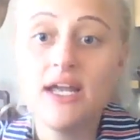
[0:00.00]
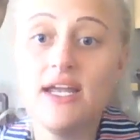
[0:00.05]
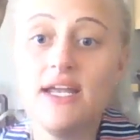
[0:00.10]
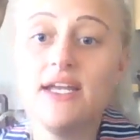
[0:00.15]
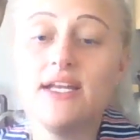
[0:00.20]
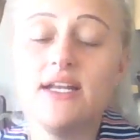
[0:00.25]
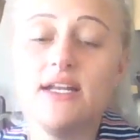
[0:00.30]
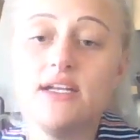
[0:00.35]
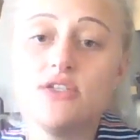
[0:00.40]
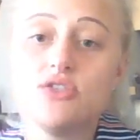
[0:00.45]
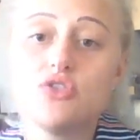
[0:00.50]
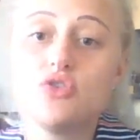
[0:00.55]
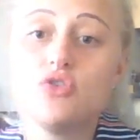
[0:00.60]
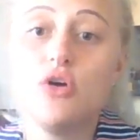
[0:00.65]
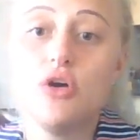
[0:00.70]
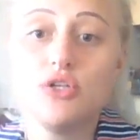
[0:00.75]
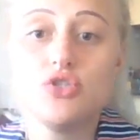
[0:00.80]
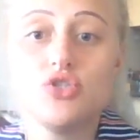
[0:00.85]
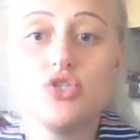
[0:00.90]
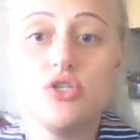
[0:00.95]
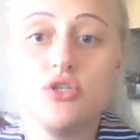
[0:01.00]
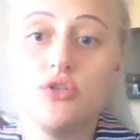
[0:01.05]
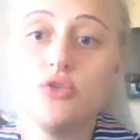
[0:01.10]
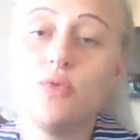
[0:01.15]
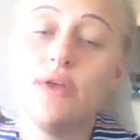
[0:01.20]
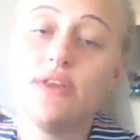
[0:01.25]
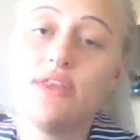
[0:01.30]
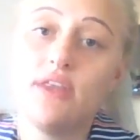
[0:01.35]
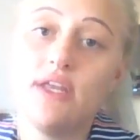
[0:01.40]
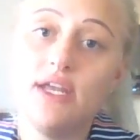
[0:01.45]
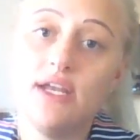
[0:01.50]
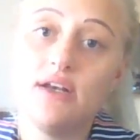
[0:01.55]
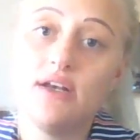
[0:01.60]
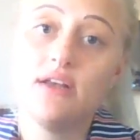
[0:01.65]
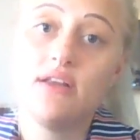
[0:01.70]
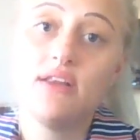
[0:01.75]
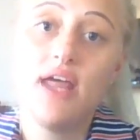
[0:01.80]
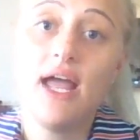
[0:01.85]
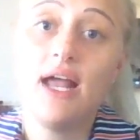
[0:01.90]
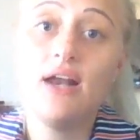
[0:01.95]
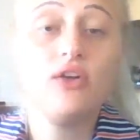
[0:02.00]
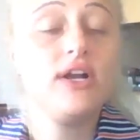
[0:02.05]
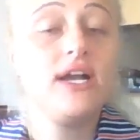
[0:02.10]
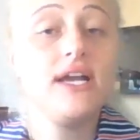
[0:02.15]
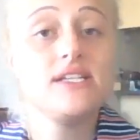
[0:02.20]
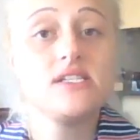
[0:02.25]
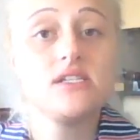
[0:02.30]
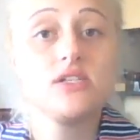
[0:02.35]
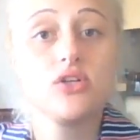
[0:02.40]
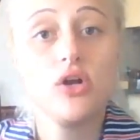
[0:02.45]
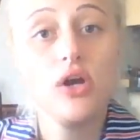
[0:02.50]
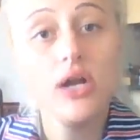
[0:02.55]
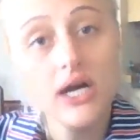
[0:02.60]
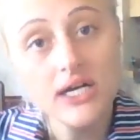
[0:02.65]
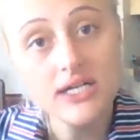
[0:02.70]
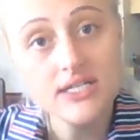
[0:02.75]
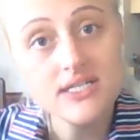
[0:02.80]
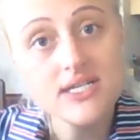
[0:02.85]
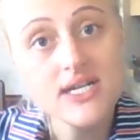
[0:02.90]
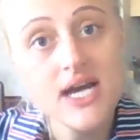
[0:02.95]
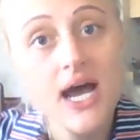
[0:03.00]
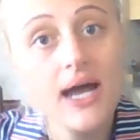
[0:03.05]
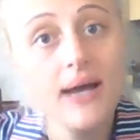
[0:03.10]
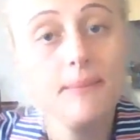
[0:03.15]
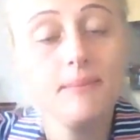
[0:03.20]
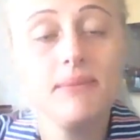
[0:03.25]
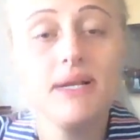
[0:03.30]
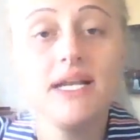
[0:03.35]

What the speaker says: it is not due within the allocated class time.